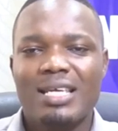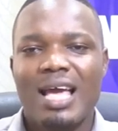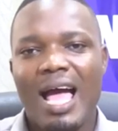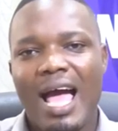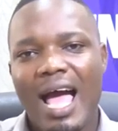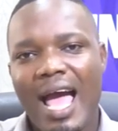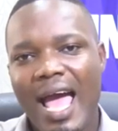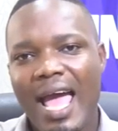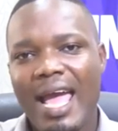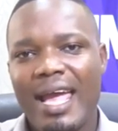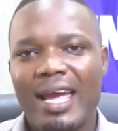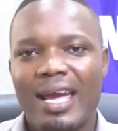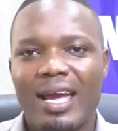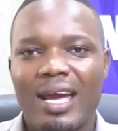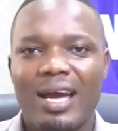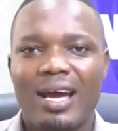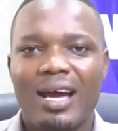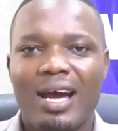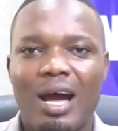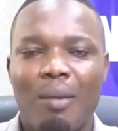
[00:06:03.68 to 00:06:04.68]
high
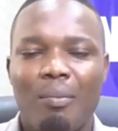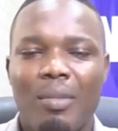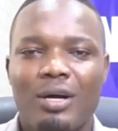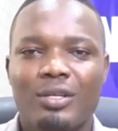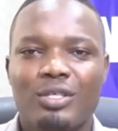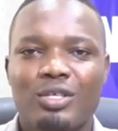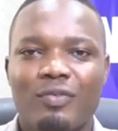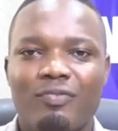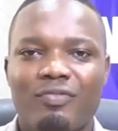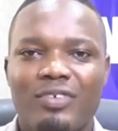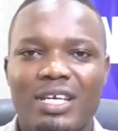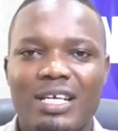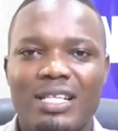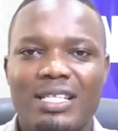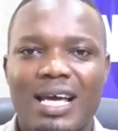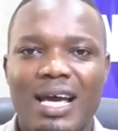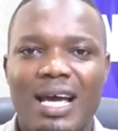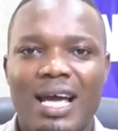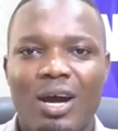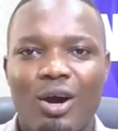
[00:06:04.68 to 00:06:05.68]
amount of
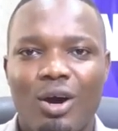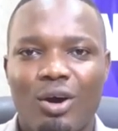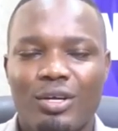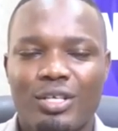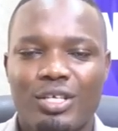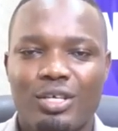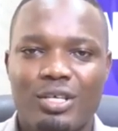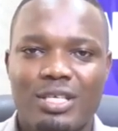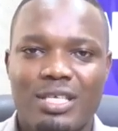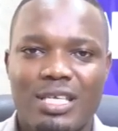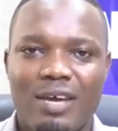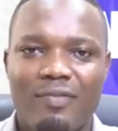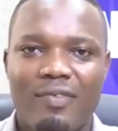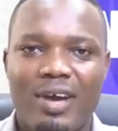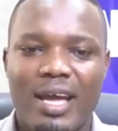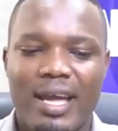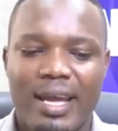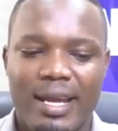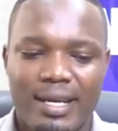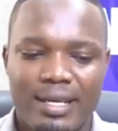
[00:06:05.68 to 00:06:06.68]
data on your
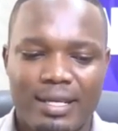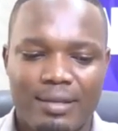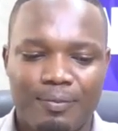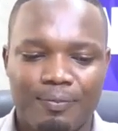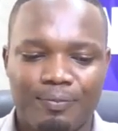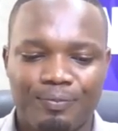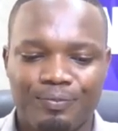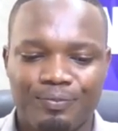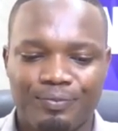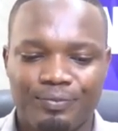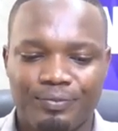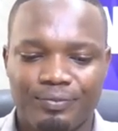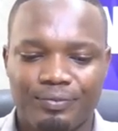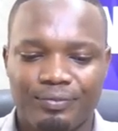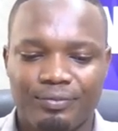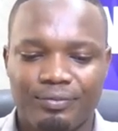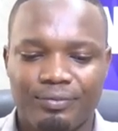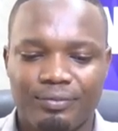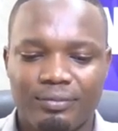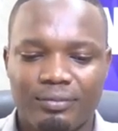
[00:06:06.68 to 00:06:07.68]
server end.
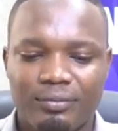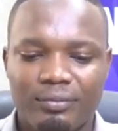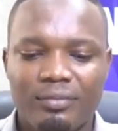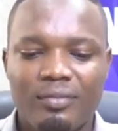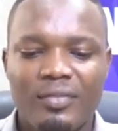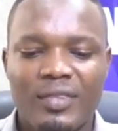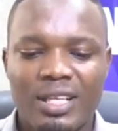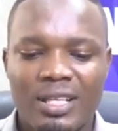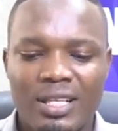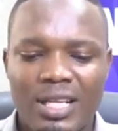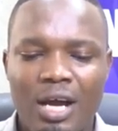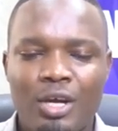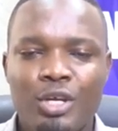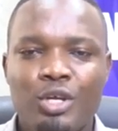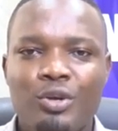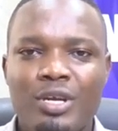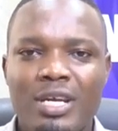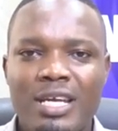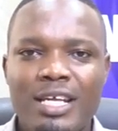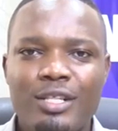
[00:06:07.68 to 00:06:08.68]
Now,
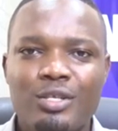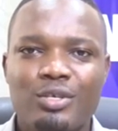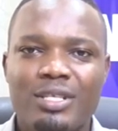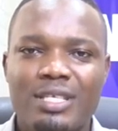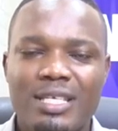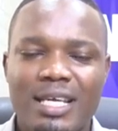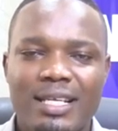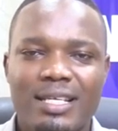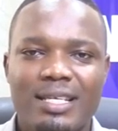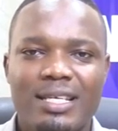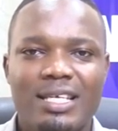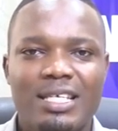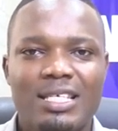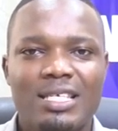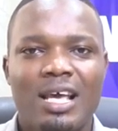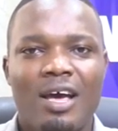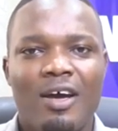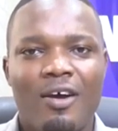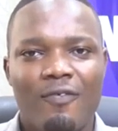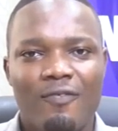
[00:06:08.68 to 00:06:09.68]
you need to take
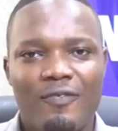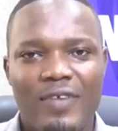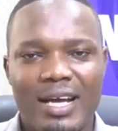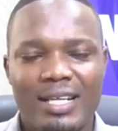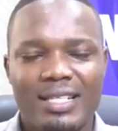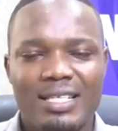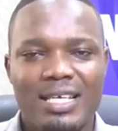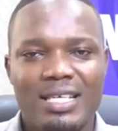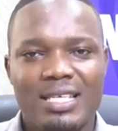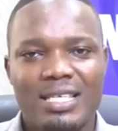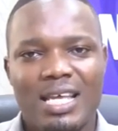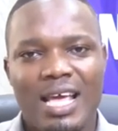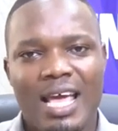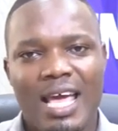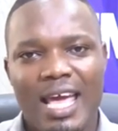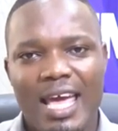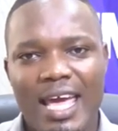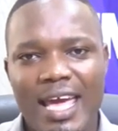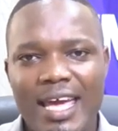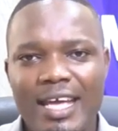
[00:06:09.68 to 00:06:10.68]
these factors
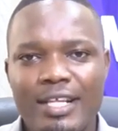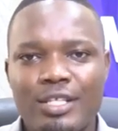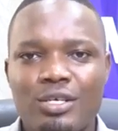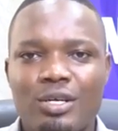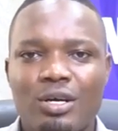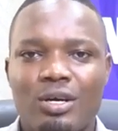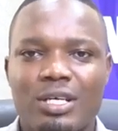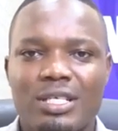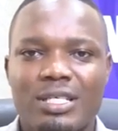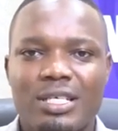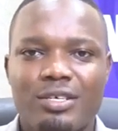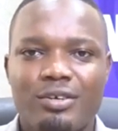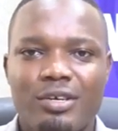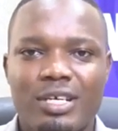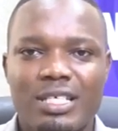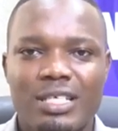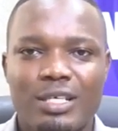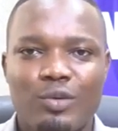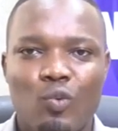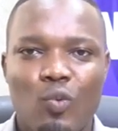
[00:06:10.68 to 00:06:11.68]
into
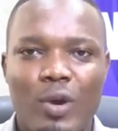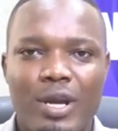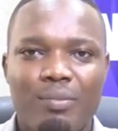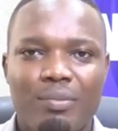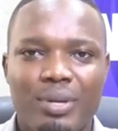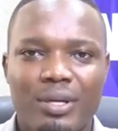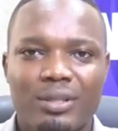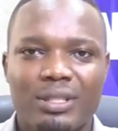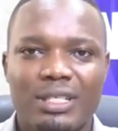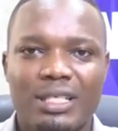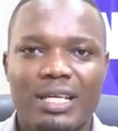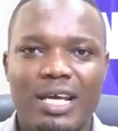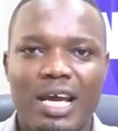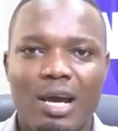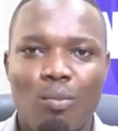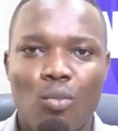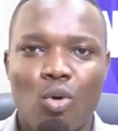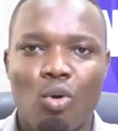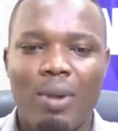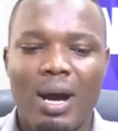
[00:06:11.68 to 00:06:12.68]
consideration when building
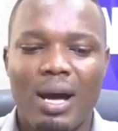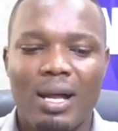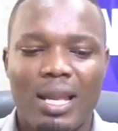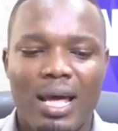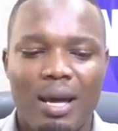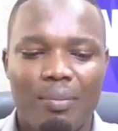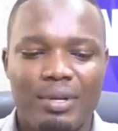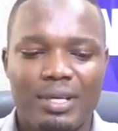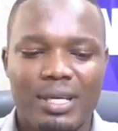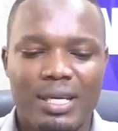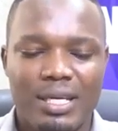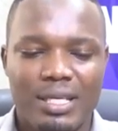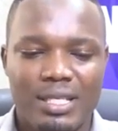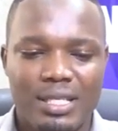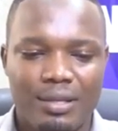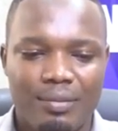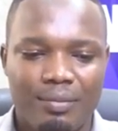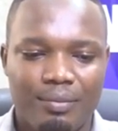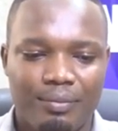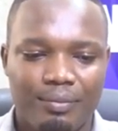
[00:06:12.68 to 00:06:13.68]
a mobile application.